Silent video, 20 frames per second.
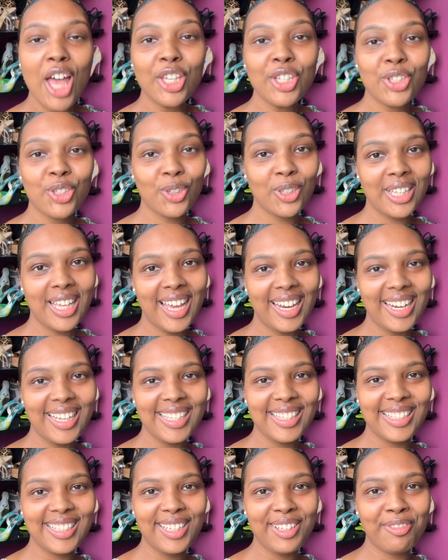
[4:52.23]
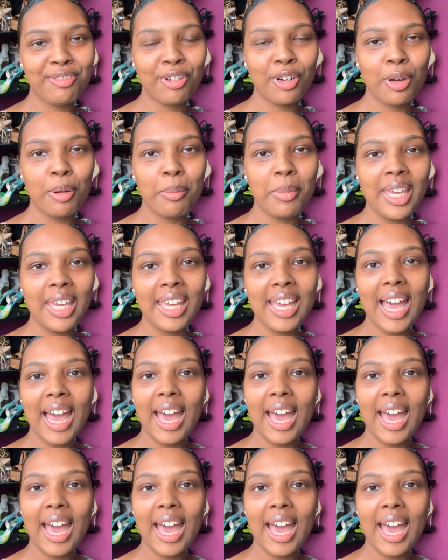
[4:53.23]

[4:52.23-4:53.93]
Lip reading: So that is it for me.